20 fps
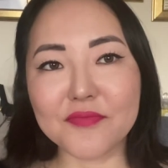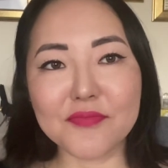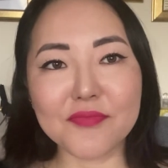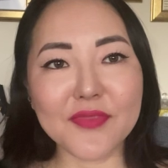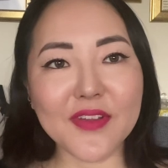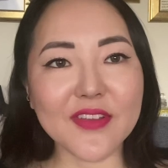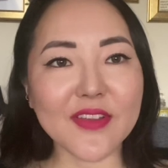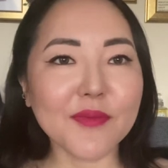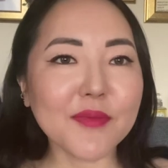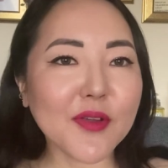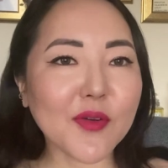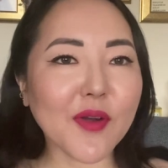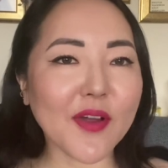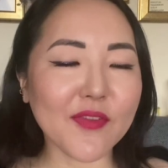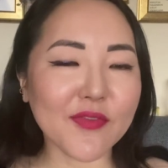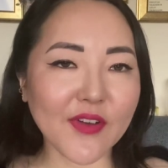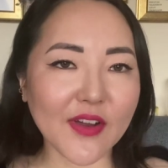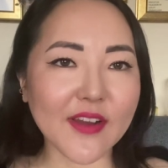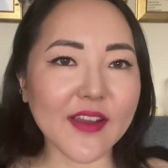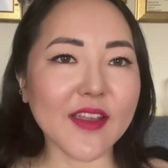There's something quite
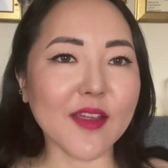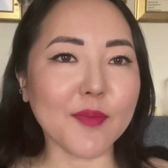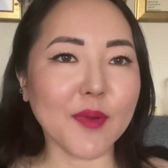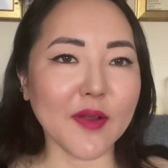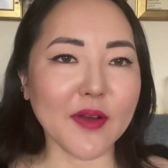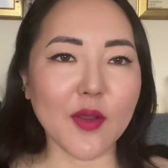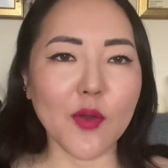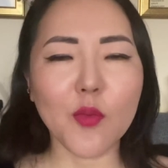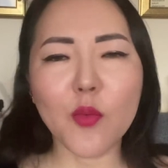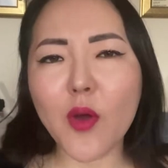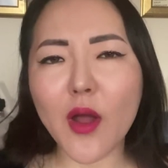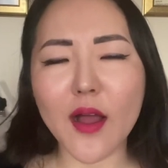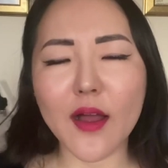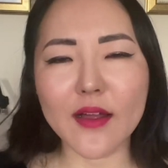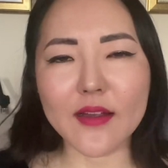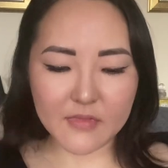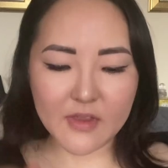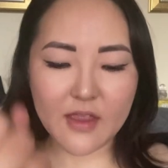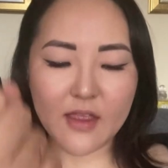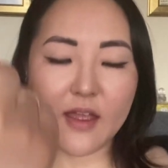funky about it. It
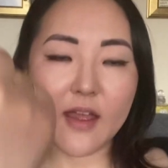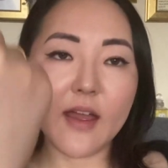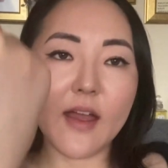works.